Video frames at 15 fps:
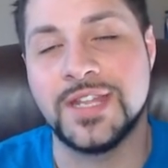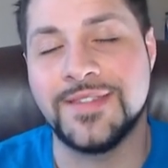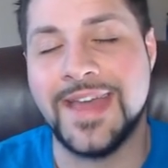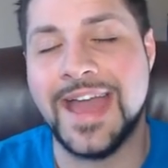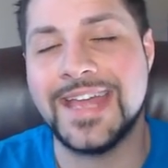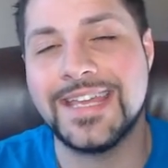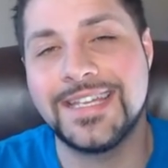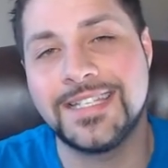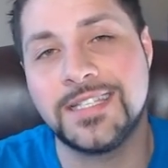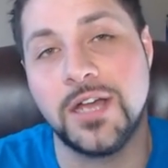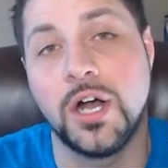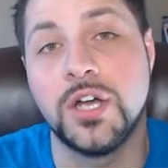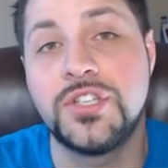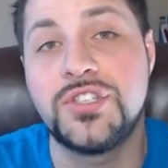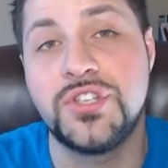and that is
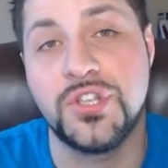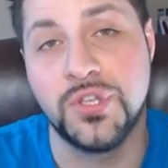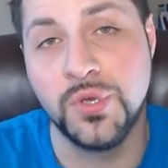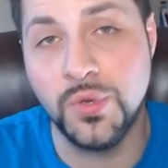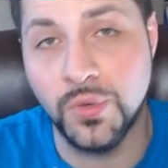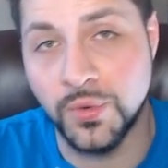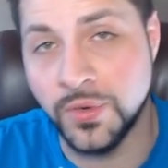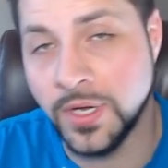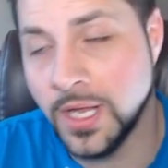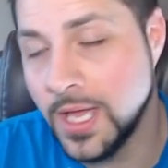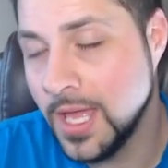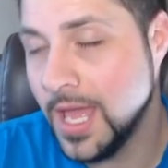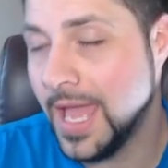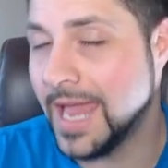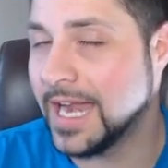Attune.
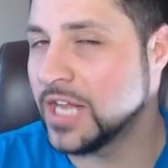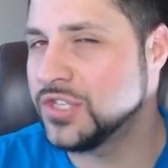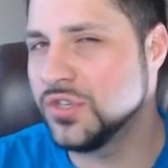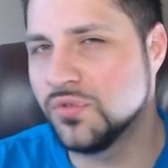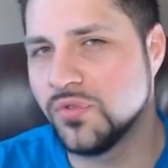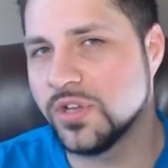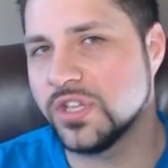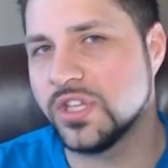And I do really